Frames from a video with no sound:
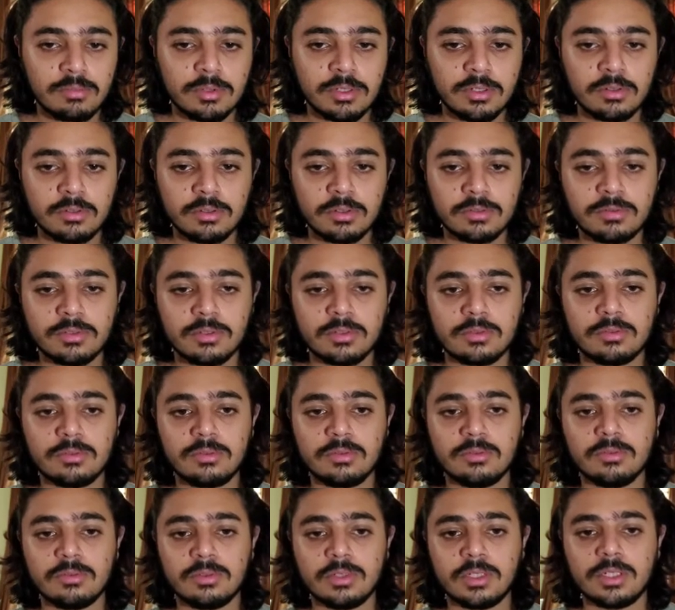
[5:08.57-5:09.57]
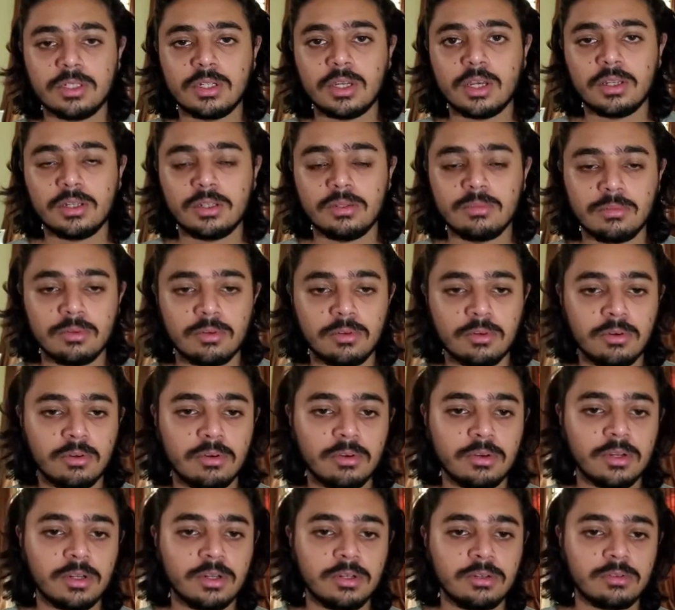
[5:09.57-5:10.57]
know if you need any more
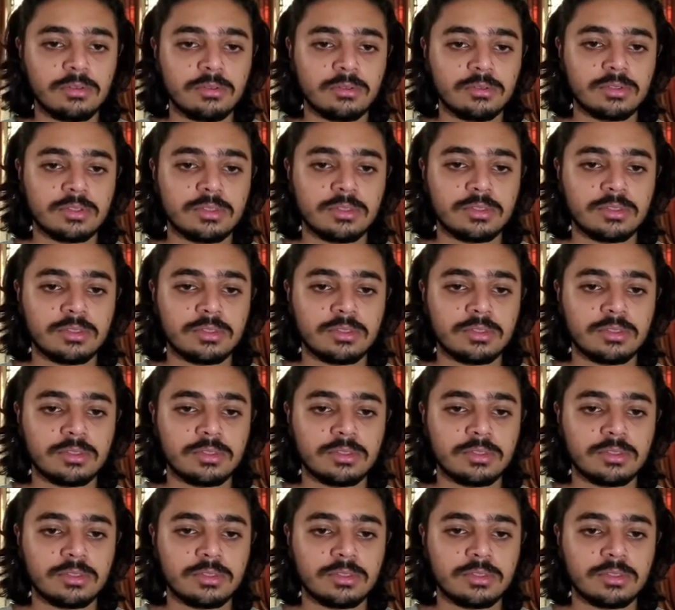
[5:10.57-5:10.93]
intros.